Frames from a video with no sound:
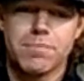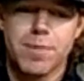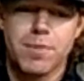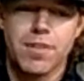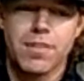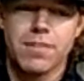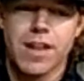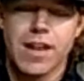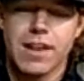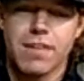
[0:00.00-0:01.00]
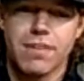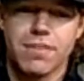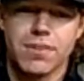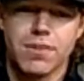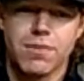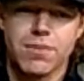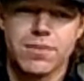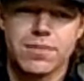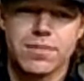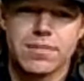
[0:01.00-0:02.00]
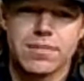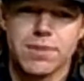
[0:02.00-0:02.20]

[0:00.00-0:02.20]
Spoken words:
my brother and I, here on the course.